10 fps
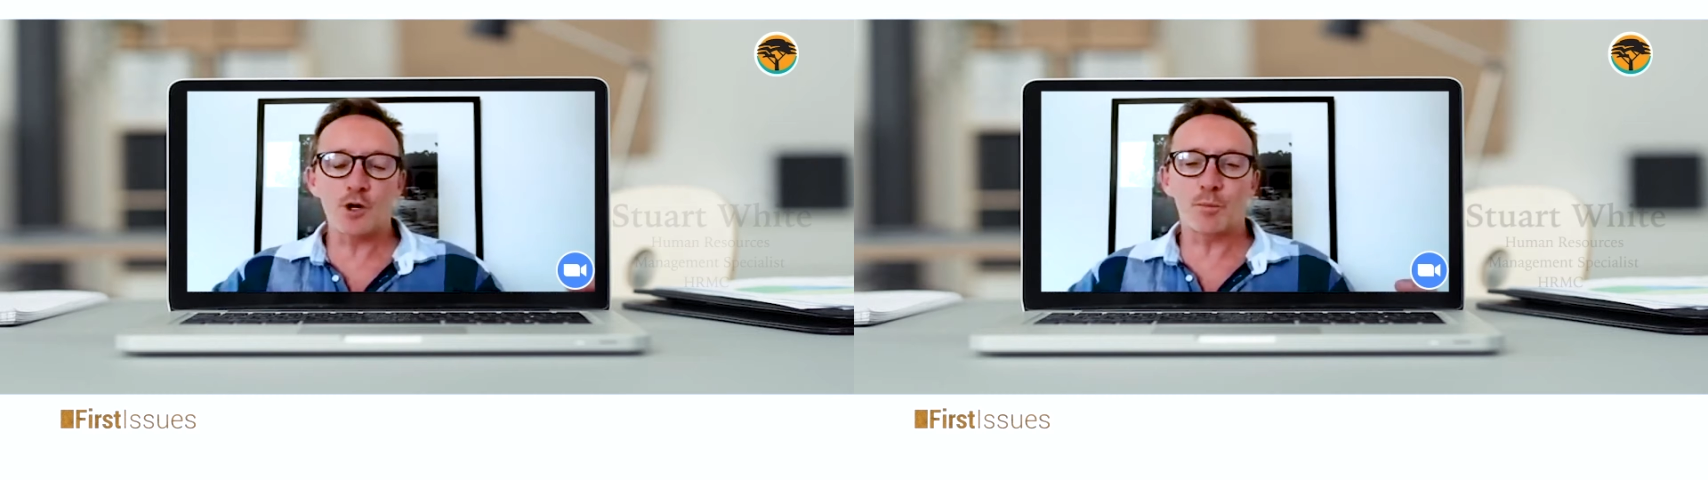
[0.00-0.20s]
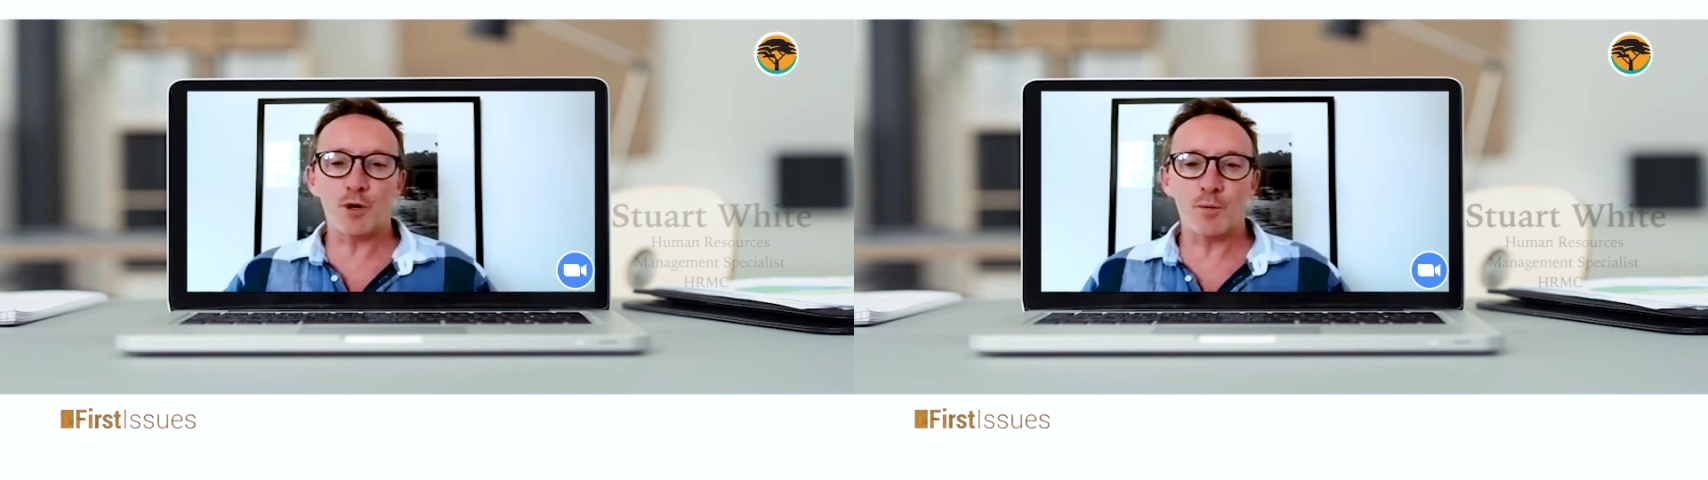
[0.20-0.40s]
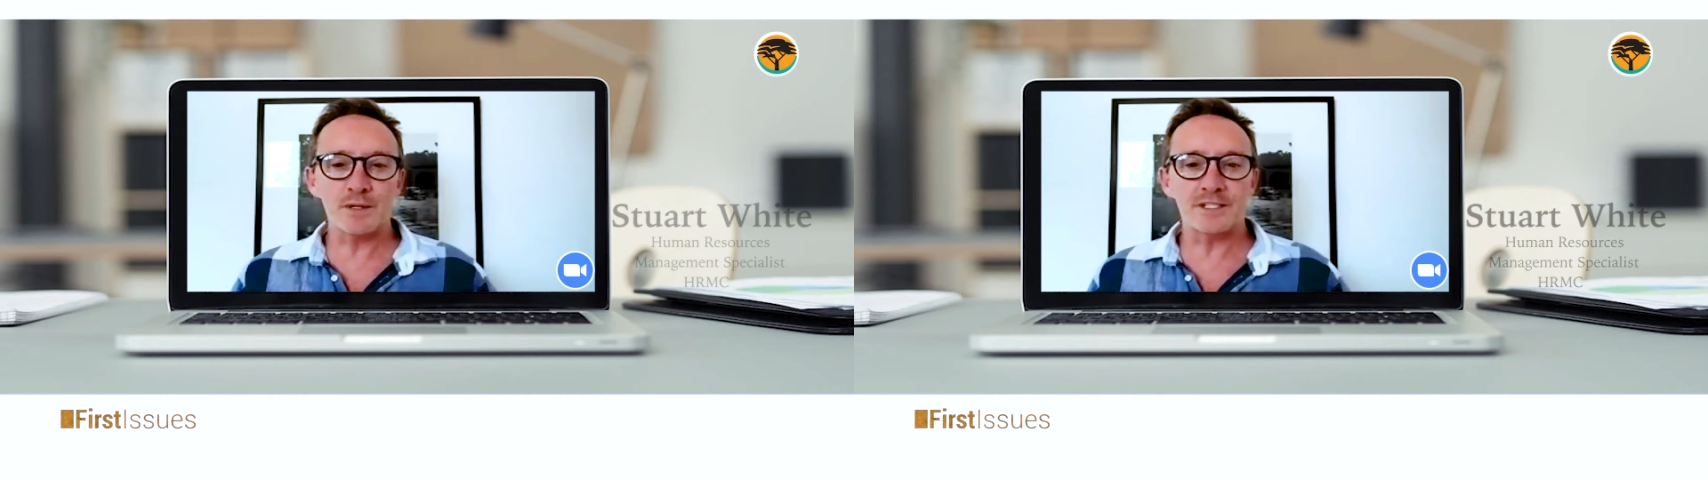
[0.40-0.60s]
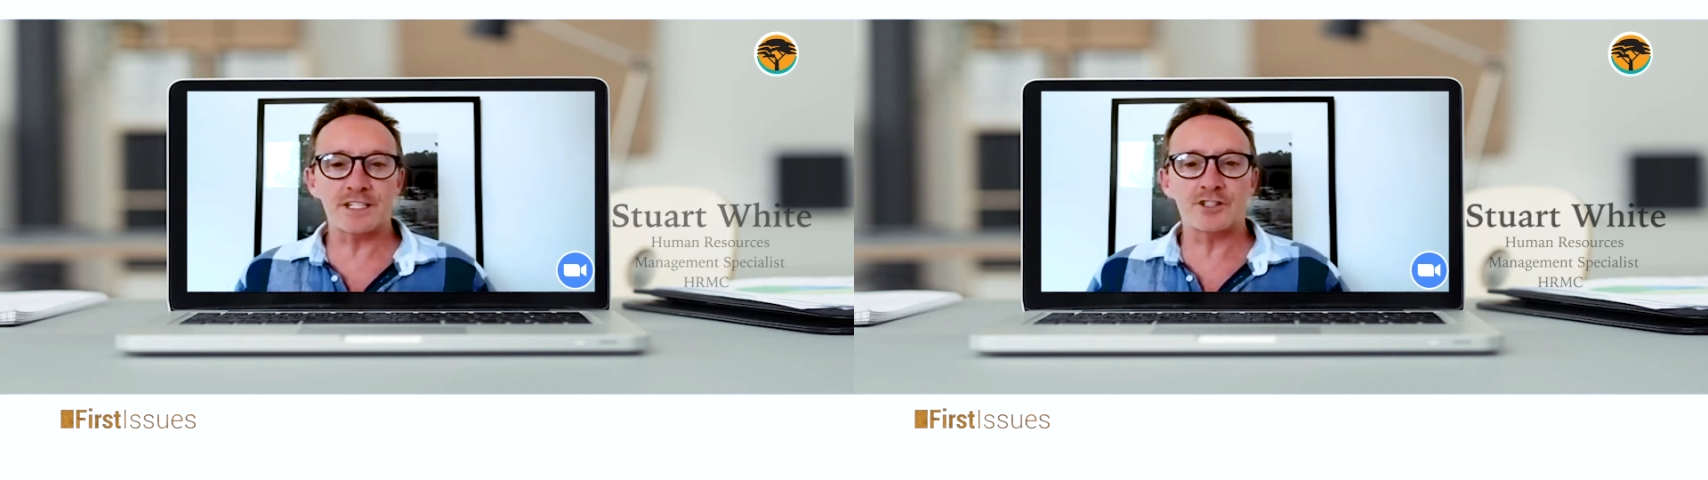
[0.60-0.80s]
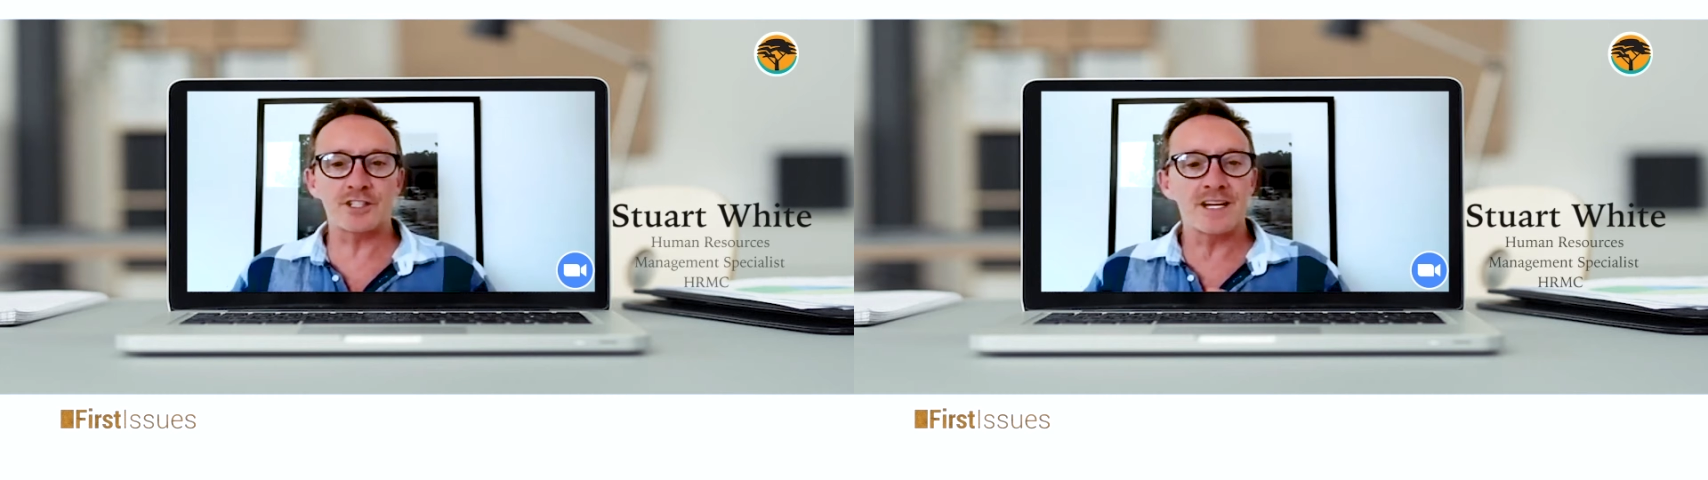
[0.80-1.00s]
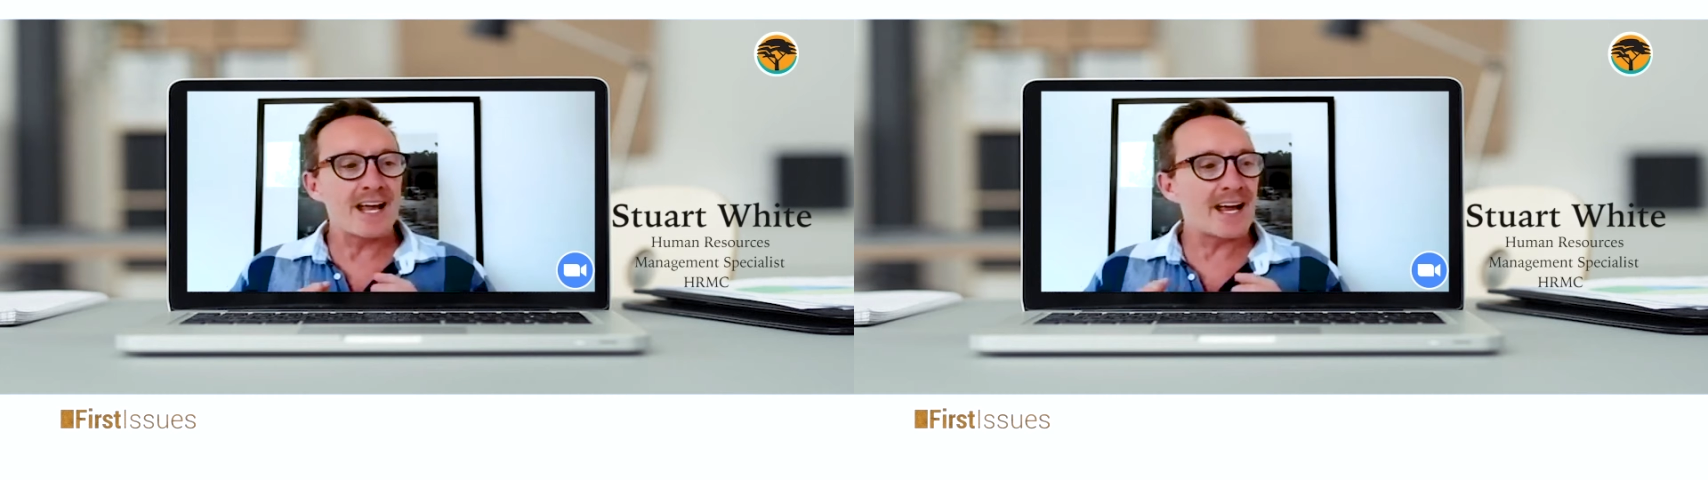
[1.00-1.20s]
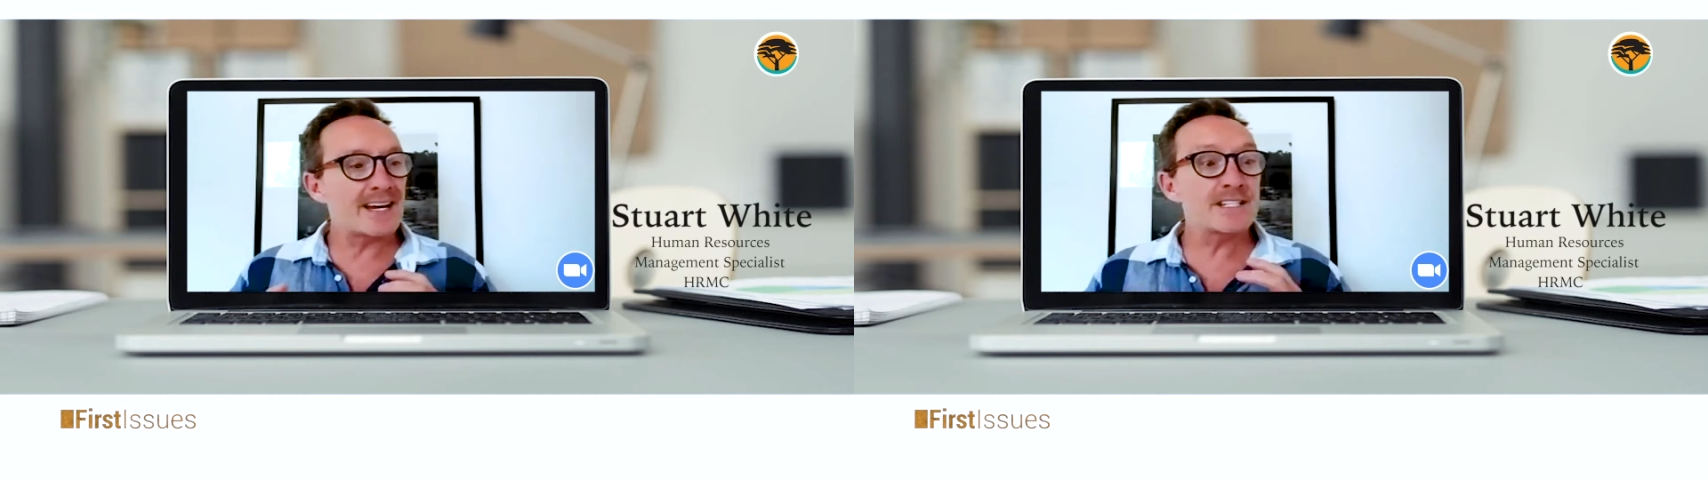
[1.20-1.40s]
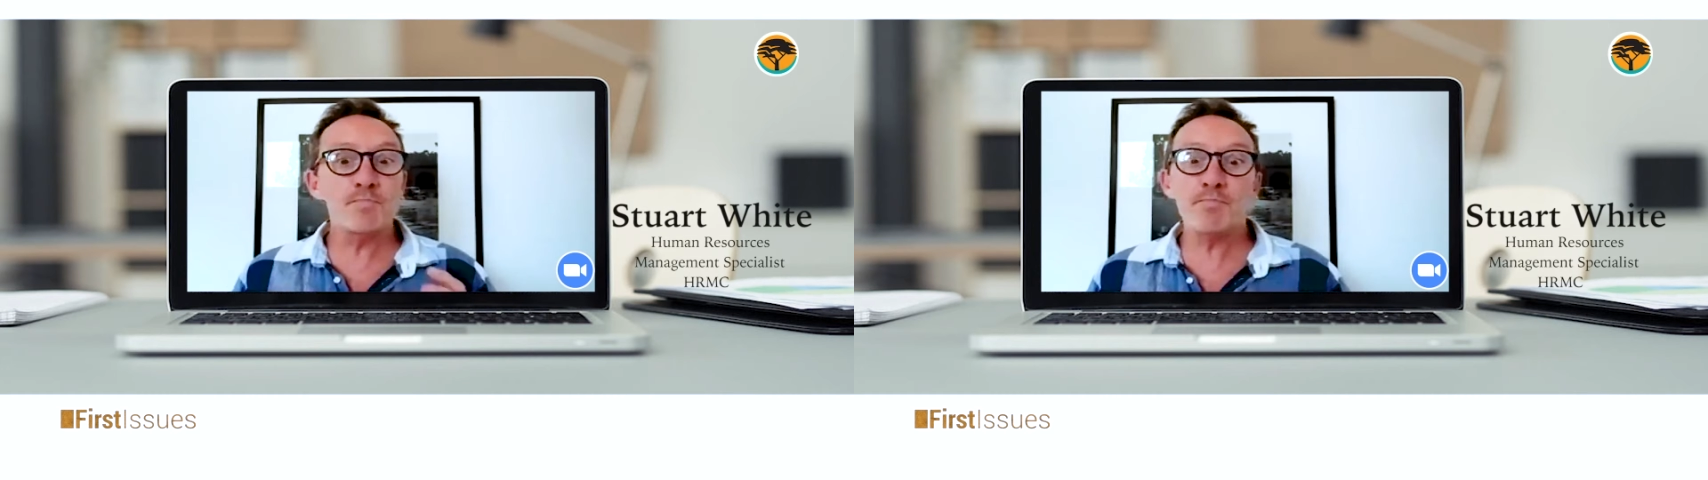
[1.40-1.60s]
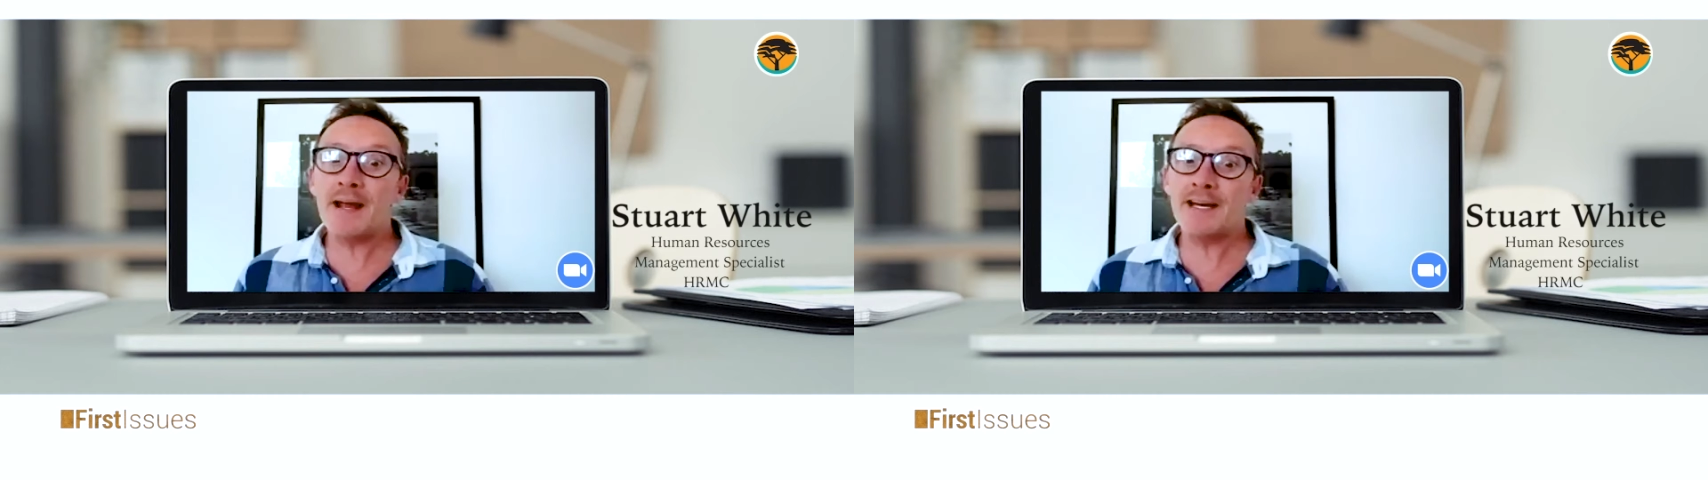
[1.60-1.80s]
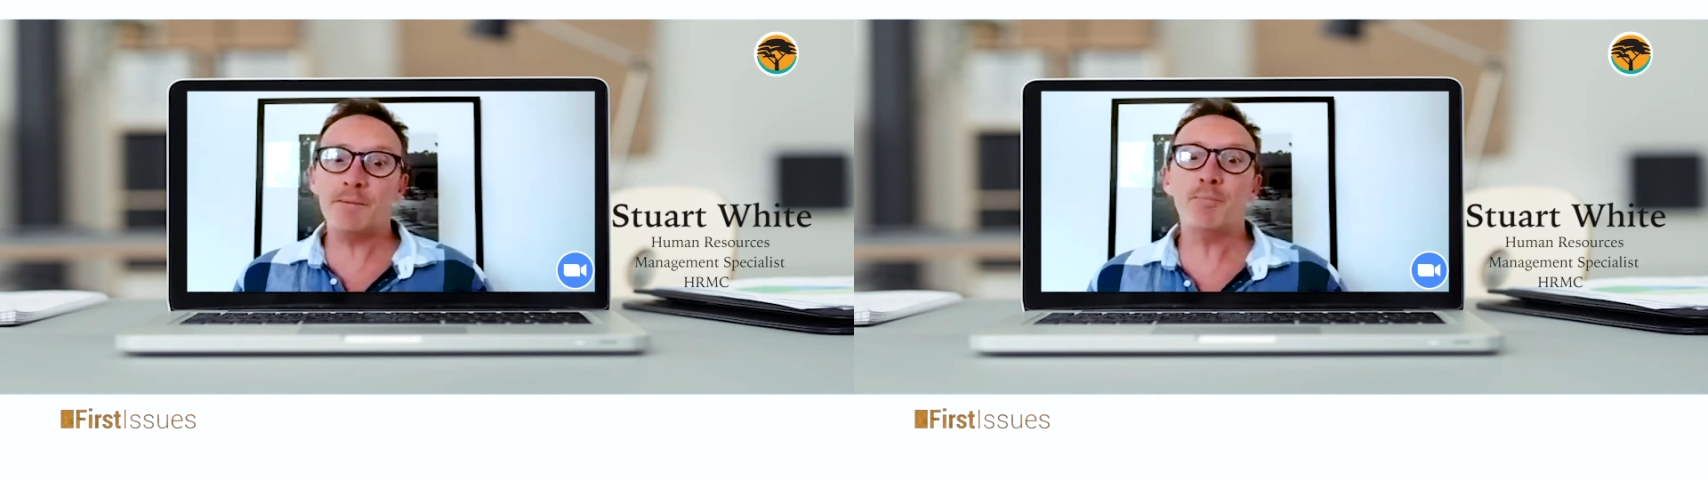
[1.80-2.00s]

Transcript: your proposition in as many